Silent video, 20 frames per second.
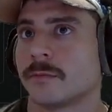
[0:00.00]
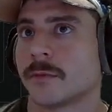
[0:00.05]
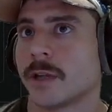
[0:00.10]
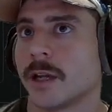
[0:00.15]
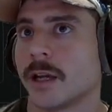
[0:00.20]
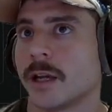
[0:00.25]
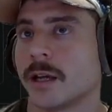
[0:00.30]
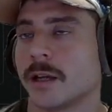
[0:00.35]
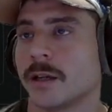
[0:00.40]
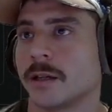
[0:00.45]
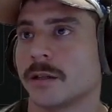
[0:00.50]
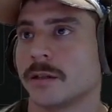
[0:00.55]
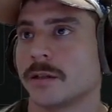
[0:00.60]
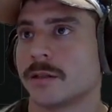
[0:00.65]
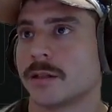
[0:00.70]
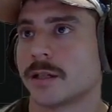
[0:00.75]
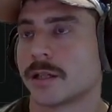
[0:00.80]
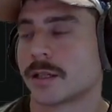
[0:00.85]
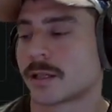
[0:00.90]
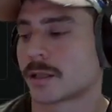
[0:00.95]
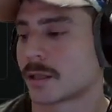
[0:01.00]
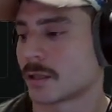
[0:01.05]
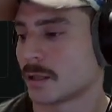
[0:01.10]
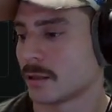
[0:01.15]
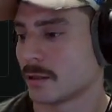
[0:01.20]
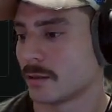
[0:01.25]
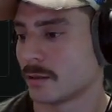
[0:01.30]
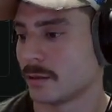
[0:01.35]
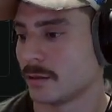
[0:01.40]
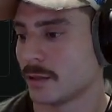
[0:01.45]
and just
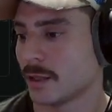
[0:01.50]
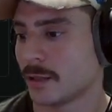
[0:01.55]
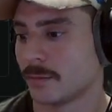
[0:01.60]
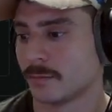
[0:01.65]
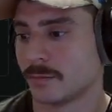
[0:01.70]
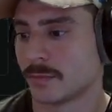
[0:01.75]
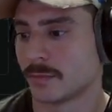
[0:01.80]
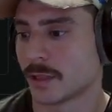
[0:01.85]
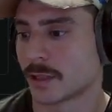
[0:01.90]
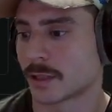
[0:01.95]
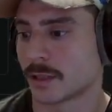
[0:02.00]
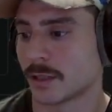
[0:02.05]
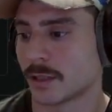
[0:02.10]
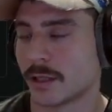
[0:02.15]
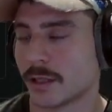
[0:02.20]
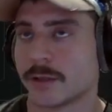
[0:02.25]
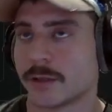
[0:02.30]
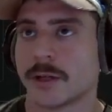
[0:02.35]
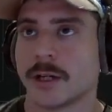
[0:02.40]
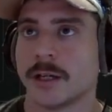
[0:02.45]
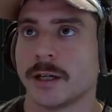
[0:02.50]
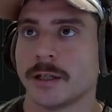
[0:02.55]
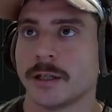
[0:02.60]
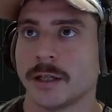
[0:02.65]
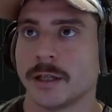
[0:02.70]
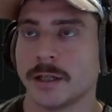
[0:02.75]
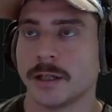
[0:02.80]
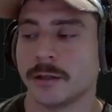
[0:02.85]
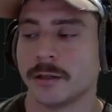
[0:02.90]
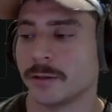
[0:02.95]
let it train,
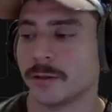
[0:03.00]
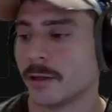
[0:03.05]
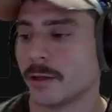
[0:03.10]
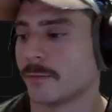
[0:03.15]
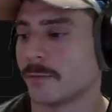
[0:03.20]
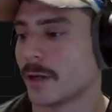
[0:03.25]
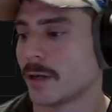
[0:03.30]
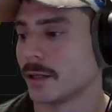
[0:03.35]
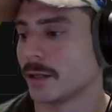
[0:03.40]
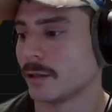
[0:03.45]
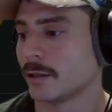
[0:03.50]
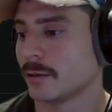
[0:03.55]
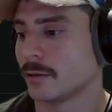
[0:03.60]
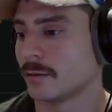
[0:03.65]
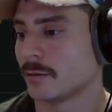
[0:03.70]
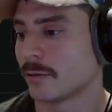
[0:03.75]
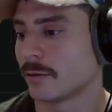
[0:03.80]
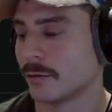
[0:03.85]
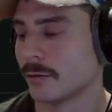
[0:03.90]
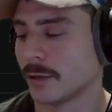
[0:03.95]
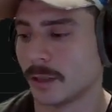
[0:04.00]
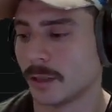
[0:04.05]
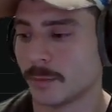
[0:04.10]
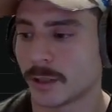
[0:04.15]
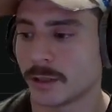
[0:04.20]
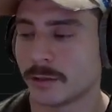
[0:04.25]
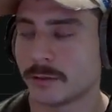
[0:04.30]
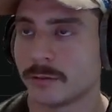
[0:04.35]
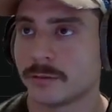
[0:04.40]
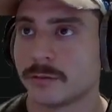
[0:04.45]
and it'll notify you through
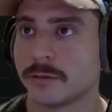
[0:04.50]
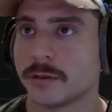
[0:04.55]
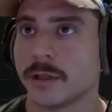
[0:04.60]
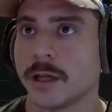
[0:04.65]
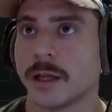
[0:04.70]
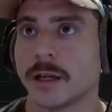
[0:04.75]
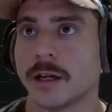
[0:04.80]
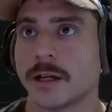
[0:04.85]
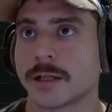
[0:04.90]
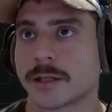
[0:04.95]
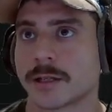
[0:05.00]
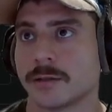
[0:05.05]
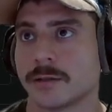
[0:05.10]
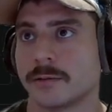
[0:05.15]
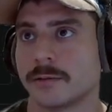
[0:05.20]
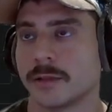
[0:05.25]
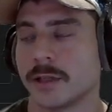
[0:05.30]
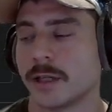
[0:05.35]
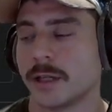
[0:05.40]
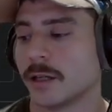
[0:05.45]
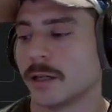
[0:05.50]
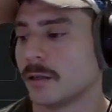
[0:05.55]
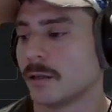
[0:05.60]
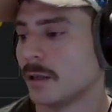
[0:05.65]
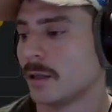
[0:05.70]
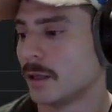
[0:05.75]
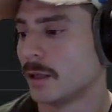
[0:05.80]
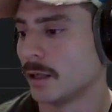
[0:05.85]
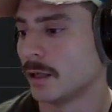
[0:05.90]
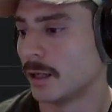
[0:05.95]
email and also here
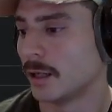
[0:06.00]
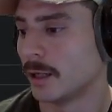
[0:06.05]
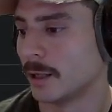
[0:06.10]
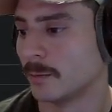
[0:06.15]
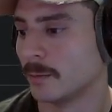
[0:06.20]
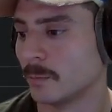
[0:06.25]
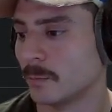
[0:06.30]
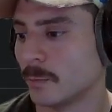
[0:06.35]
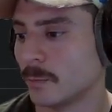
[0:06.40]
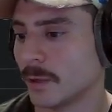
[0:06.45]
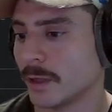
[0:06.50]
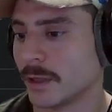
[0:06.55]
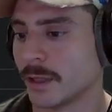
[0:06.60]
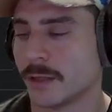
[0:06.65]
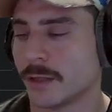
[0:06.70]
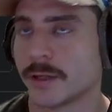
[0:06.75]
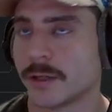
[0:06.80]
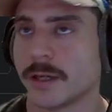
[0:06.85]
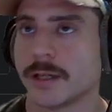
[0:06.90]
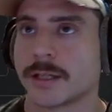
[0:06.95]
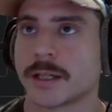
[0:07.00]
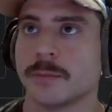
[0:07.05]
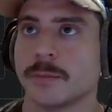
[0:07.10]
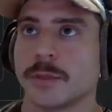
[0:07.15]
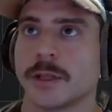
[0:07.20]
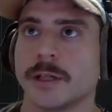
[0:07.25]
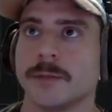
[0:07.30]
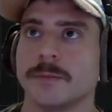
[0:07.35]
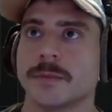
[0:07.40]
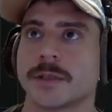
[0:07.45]
when the training is
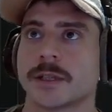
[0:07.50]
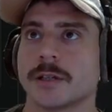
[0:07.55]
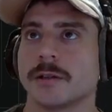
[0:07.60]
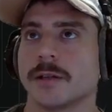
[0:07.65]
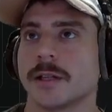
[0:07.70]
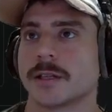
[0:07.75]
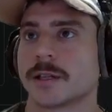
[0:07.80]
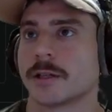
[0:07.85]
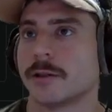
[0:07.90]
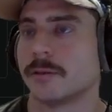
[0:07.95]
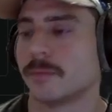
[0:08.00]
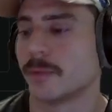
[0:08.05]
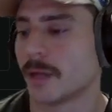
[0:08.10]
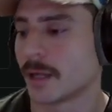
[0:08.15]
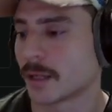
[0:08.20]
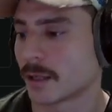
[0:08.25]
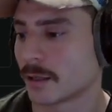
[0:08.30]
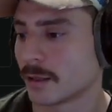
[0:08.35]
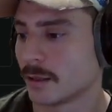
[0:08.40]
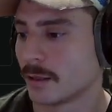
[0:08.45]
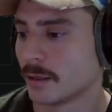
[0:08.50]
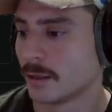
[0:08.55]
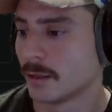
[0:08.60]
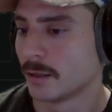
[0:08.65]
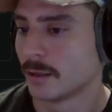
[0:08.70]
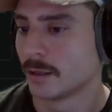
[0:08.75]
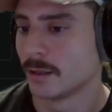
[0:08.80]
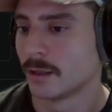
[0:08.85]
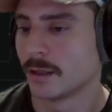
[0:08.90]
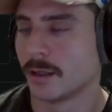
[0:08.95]
complete. So let's go back.
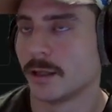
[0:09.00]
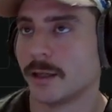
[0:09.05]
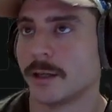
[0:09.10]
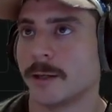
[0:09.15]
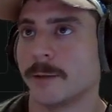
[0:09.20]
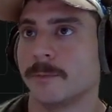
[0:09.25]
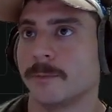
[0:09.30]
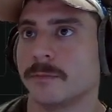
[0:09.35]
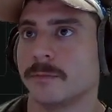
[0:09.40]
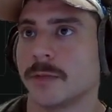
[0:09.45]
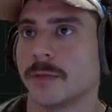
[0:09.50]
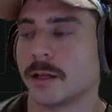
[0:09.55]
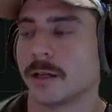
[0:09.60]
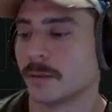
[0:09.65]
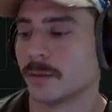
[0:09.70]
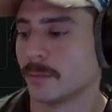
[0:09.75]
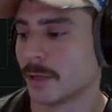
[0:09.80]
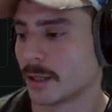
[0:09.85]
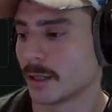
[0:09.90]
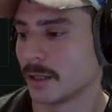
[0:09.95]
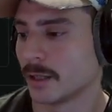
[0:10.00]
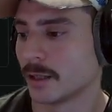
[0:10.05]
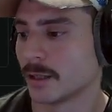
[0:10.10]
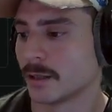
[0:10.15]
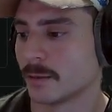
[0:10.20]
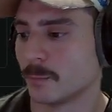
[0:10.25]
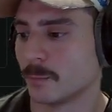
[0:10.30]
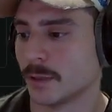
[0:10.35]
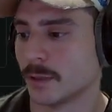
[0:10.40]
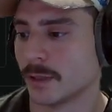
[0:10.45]
I'll come back
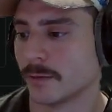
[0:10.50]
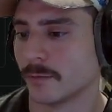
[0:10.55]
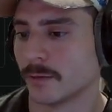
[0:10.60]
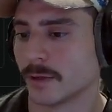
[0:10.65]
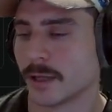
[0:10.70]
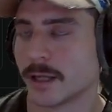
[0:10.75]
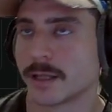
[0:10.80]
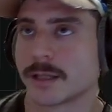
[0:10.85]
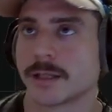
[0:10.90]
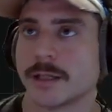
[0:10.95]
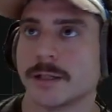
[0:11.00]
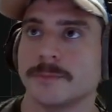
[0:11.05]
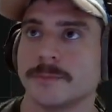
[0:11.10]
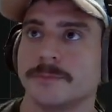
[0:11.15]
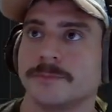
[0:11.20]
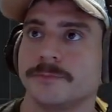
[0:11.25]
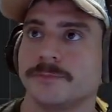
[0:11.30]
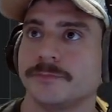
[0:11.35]
here whenever that's done.